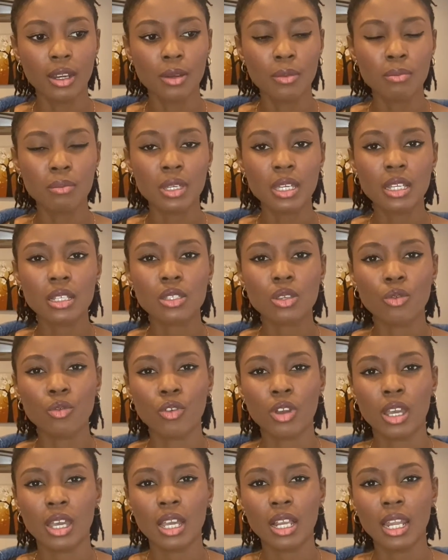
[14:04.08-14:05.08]
me to
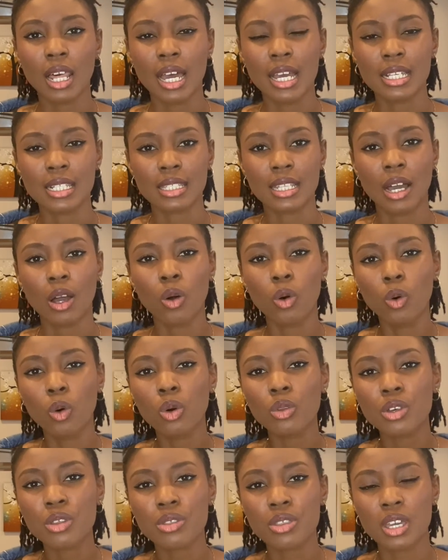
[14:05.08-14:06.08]
realize that all
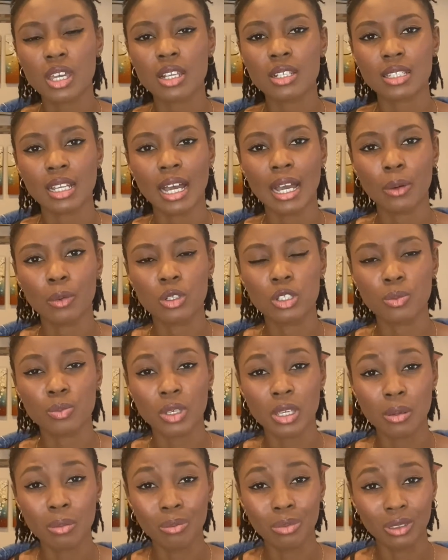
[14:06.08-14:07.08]
the things that I was
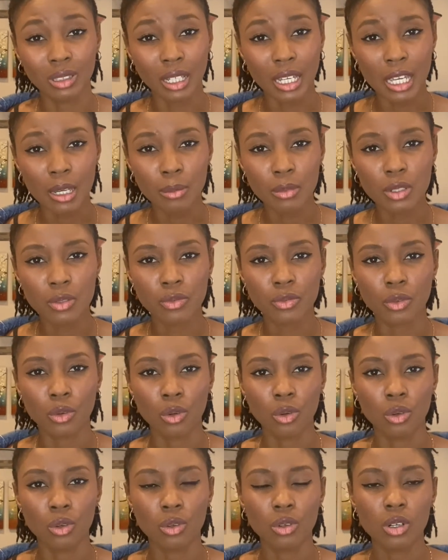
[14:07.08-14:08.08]
being blamed
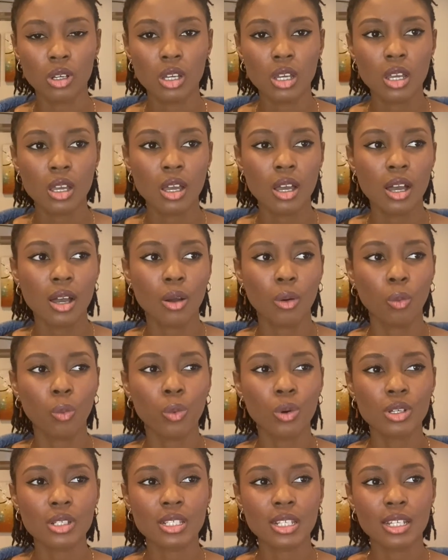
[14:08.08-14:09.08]
for
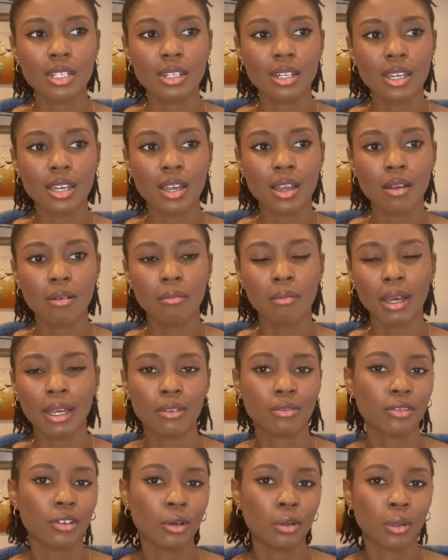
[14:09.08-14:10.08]
wasn't my
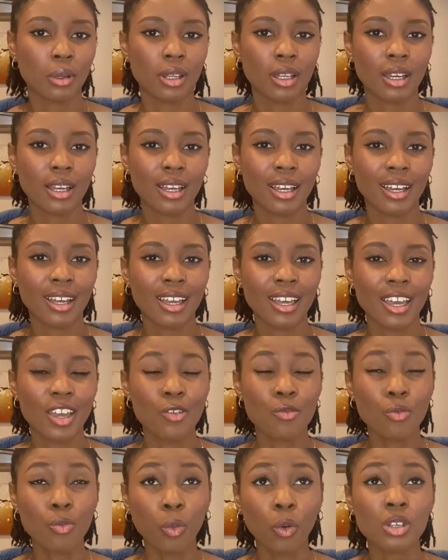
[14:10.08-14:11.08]
fault.
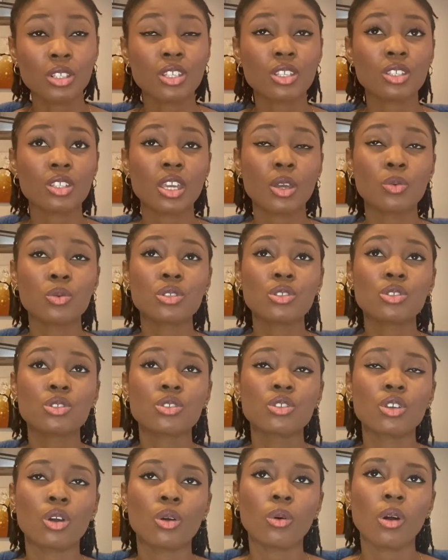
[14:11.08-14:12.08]
It was
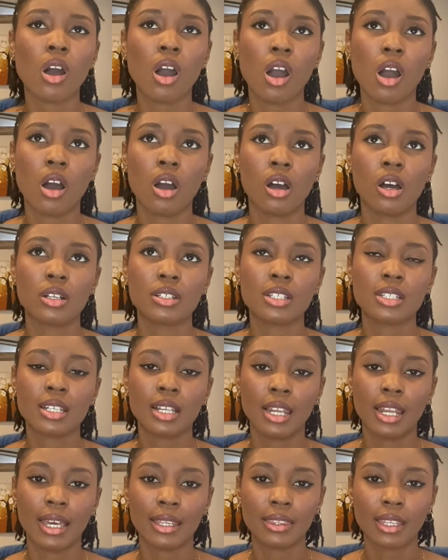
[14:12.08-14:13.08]
so hard to
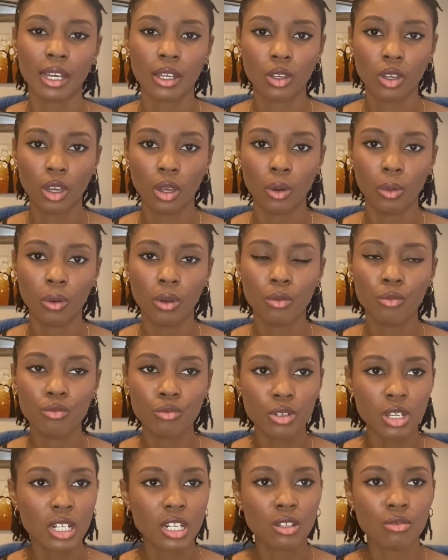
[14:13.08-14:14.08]
let that go.
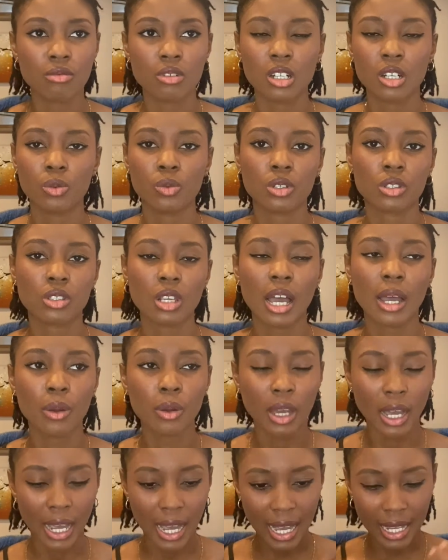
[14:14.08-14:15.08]
Really, really was.
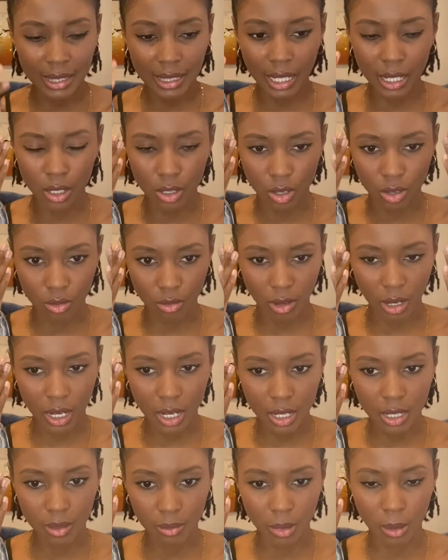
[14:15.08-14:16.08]
I had that
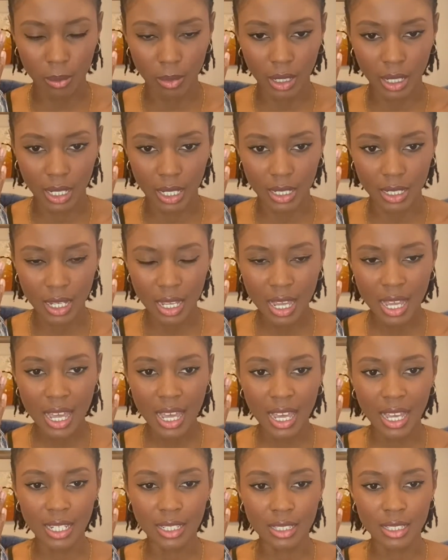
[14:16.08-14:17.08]
ingrained in my mind.
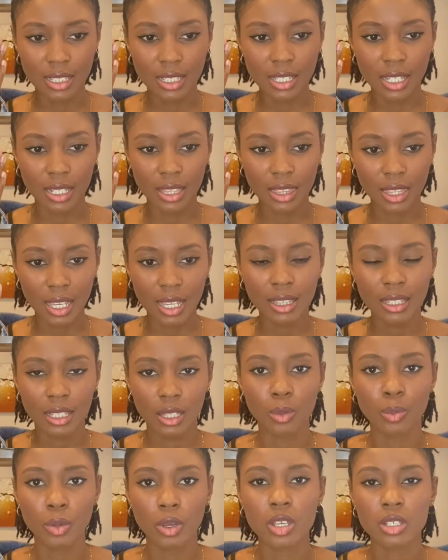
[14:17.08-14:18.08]
And to think that
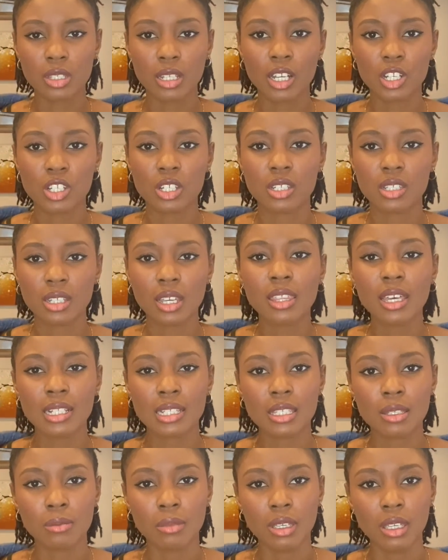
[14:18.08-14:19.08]
the person actually said that
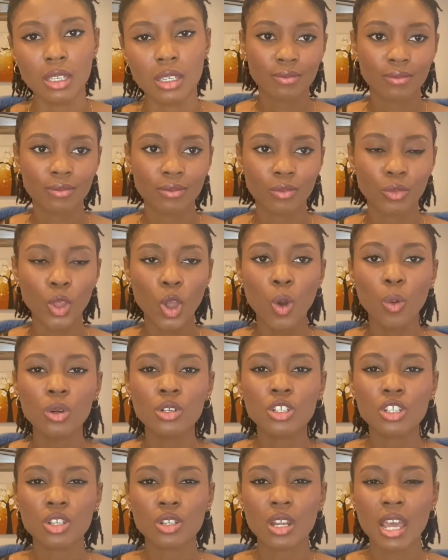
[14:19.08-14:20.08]
to me. No one
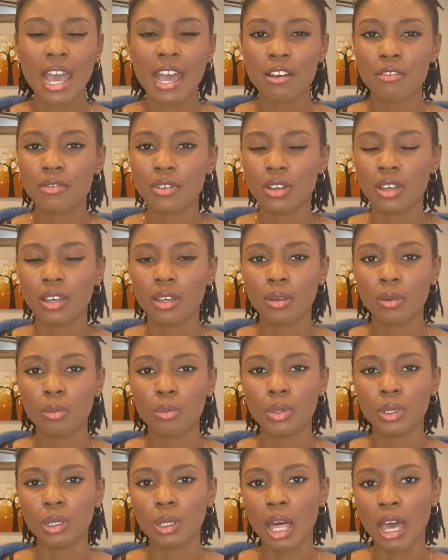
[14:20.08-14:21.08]
should ever
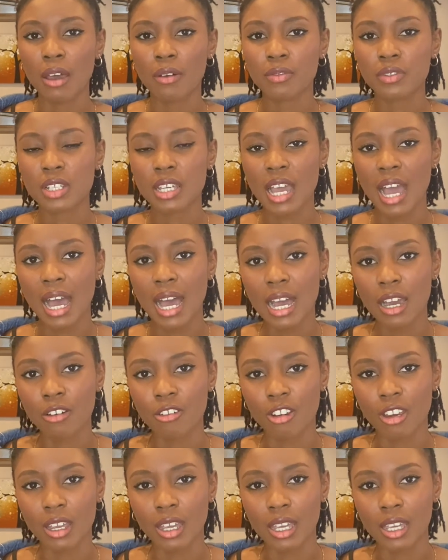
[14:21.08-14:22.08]
be left
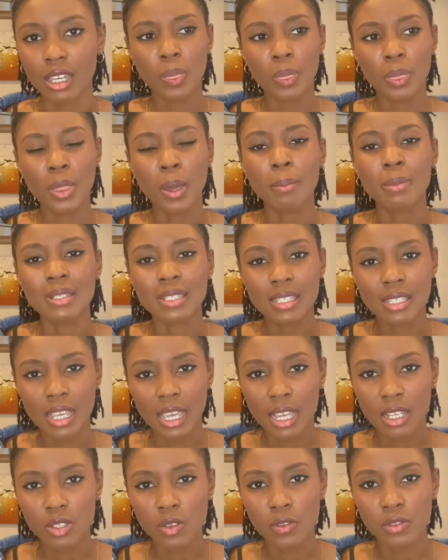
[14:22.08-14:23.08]
carrying the
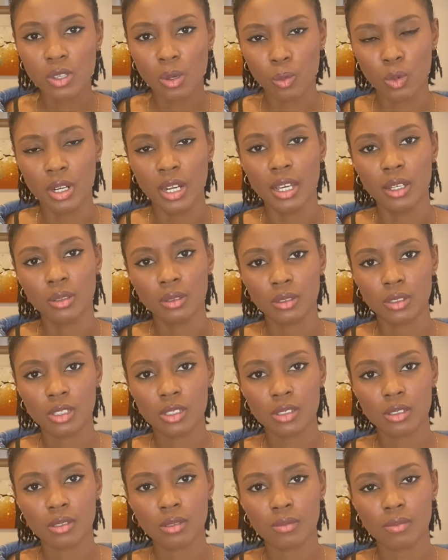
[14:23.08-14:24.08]
mistakes of someone
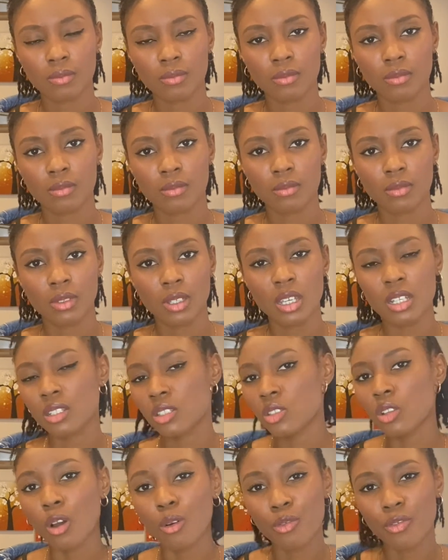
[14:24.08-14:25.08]
else. It's
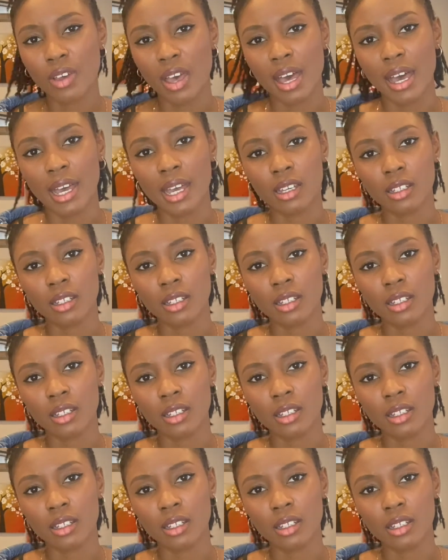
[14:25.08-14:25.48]
not fair,